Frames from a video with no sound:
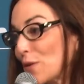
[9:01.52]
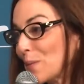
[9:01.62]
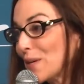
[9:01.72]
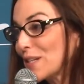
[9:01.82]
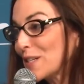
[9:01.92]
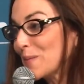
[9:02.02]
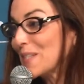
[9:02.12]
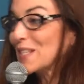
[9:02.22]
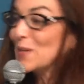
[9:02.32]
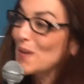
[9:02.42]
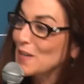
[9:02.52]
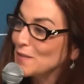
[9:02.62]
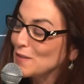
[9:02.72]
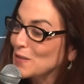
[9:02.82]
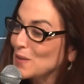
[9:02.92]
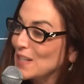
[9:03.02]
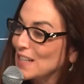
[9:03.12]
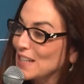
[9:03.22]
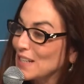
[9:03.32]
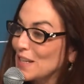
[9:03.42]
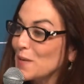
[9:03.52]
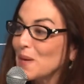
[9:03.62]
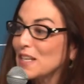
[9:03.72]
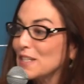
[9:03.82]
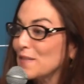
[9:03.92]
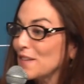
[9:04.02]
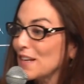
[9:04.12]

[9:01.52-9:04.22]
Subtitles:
much, Mrs. Kreiner, for joining us, and best of luck